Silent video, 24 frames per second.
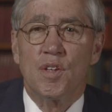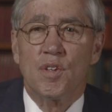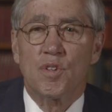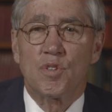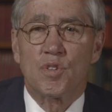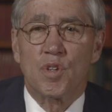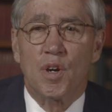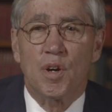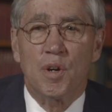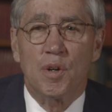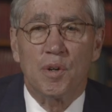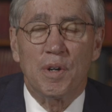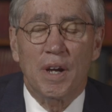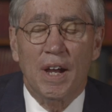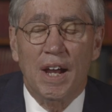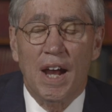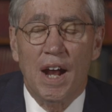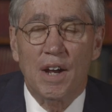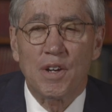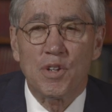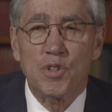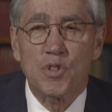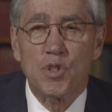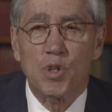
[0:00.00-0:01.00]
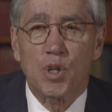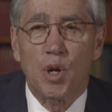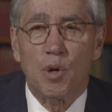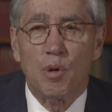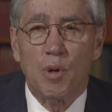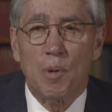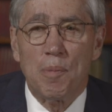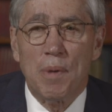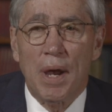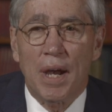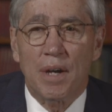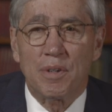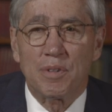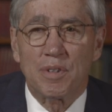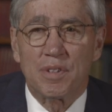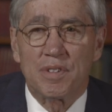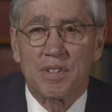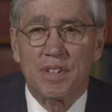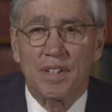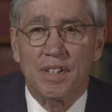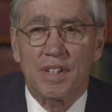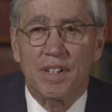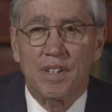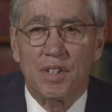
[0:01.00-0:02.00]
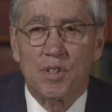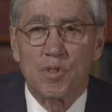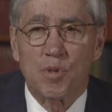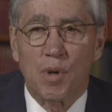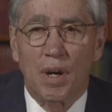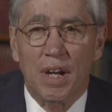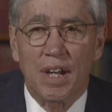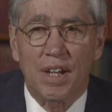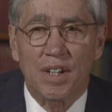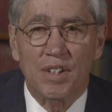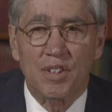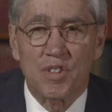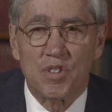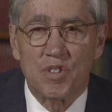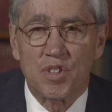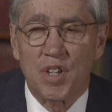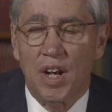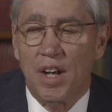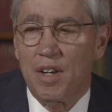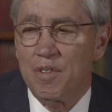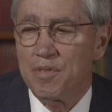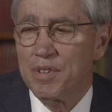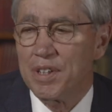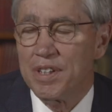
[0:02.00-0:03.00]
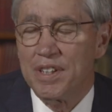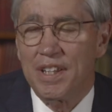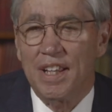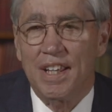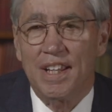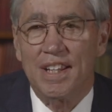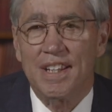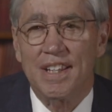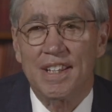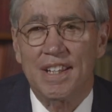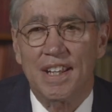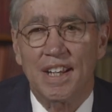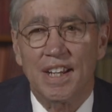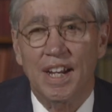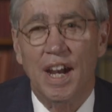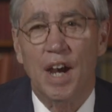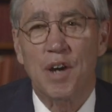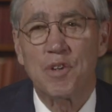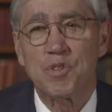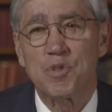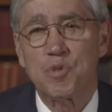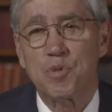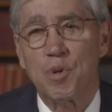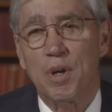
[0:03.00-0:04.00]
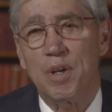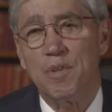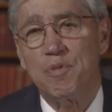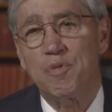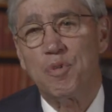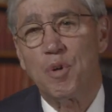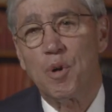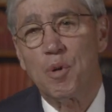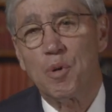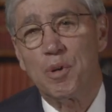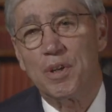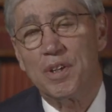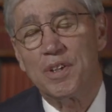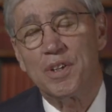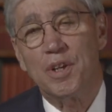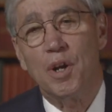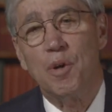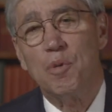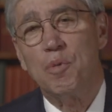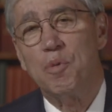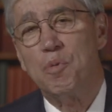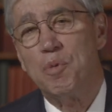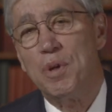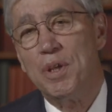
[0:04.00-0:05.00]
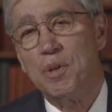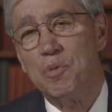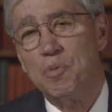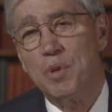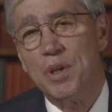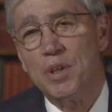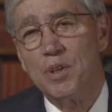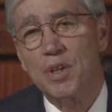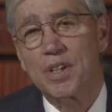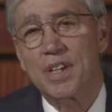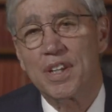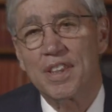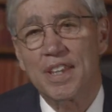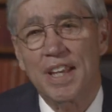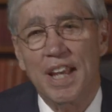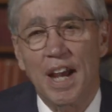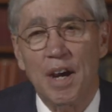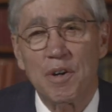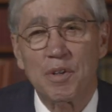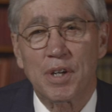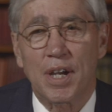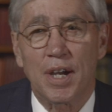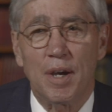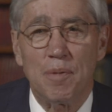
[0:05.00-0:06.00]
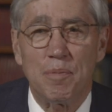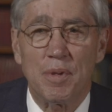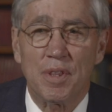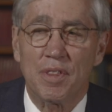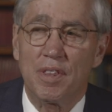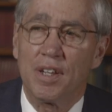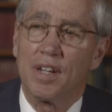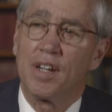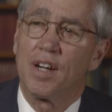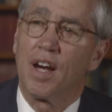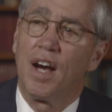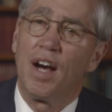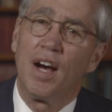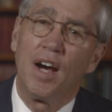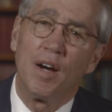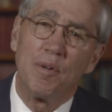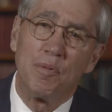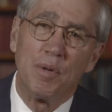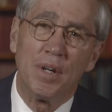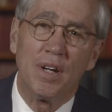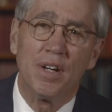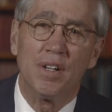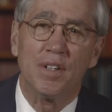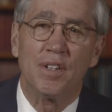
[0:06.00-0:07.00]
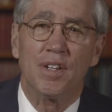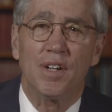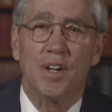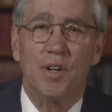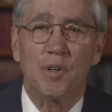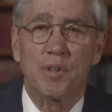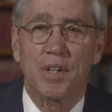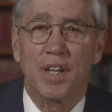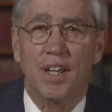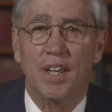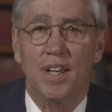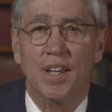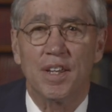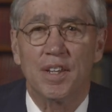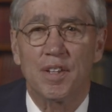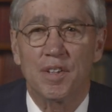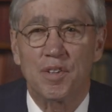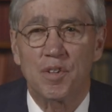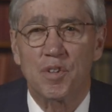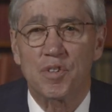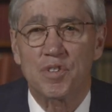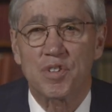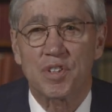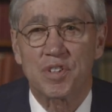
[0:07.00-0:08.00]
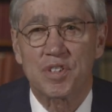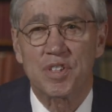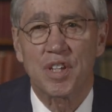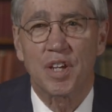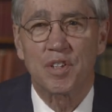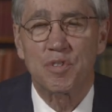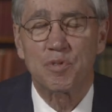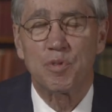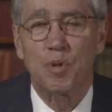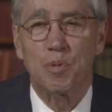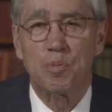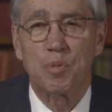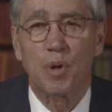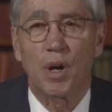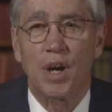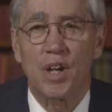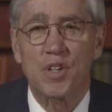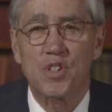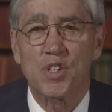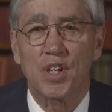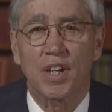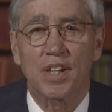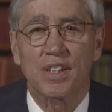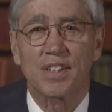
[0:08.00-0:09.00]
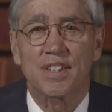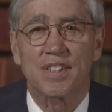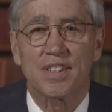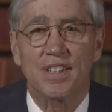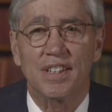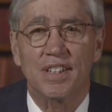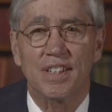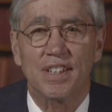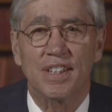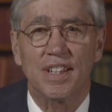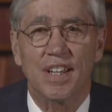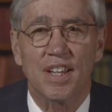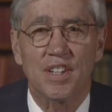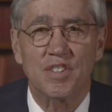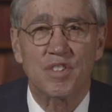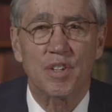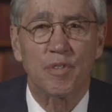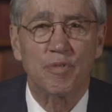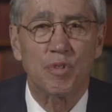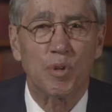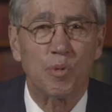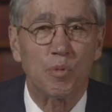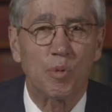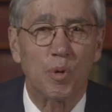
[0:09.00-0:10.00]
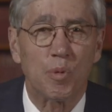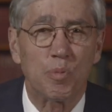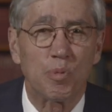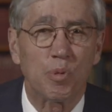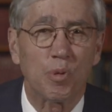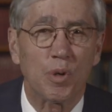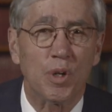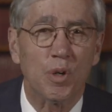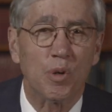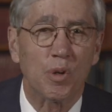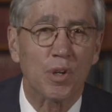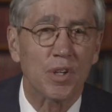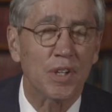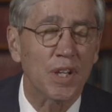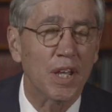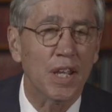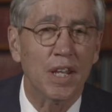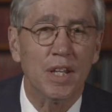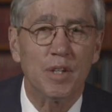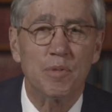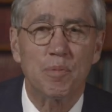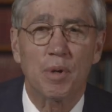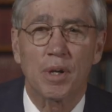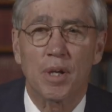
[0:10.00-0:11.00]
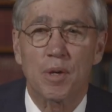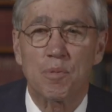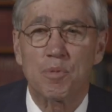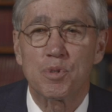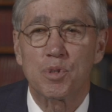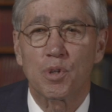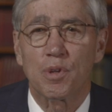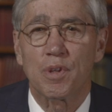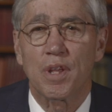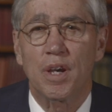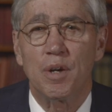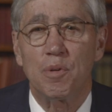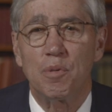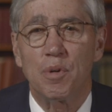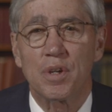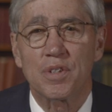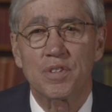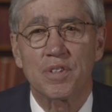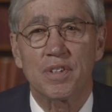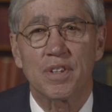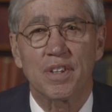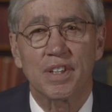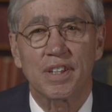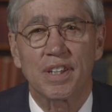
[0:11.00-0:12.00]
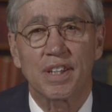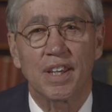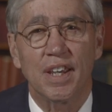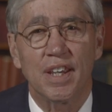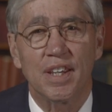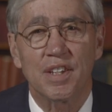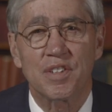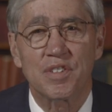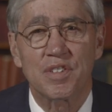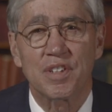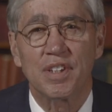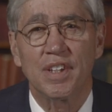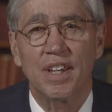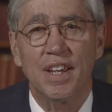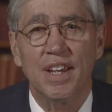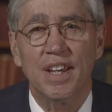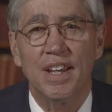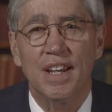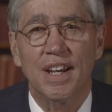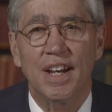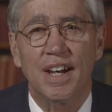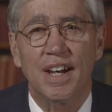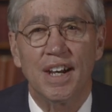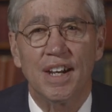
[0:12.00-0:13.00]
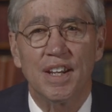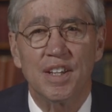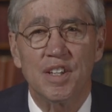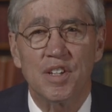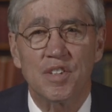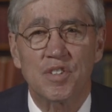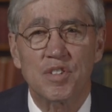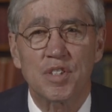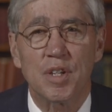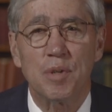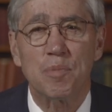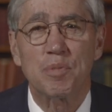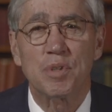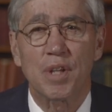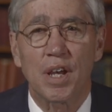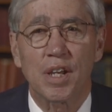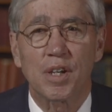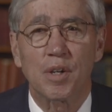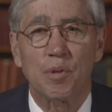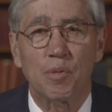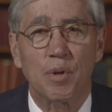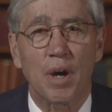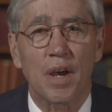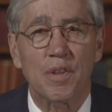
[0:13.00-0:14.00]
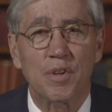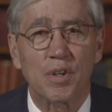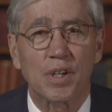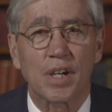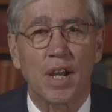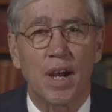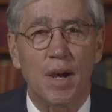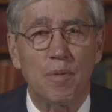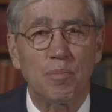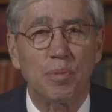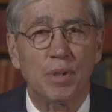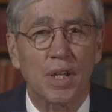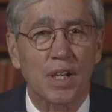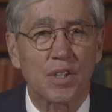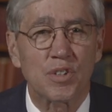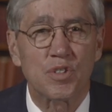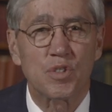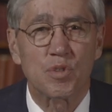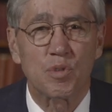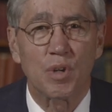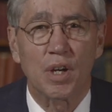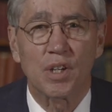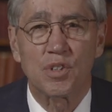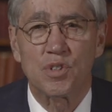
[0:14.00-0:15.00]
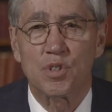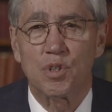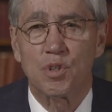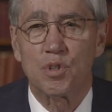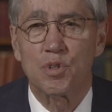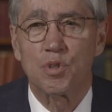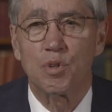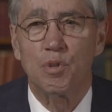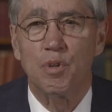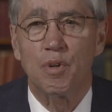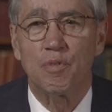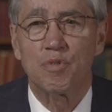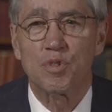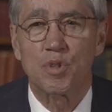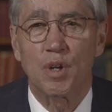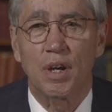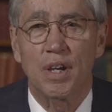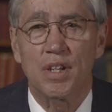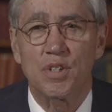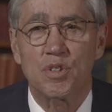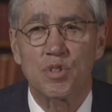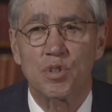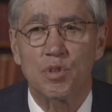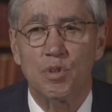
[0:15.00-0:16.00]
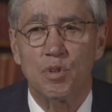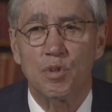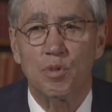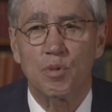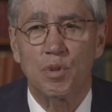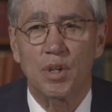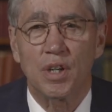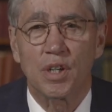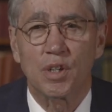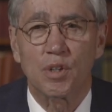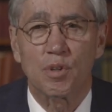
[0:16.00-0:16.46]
So, how did you go about uh, trying to solve it and uh, how straightforward? You know, we, we look at the outcome and think, ah, well, okay, the successful project uh, as if it were preordained, but I'm sure that wasn't the case. Uh, it seems like a rather complex structure to have tried to uh,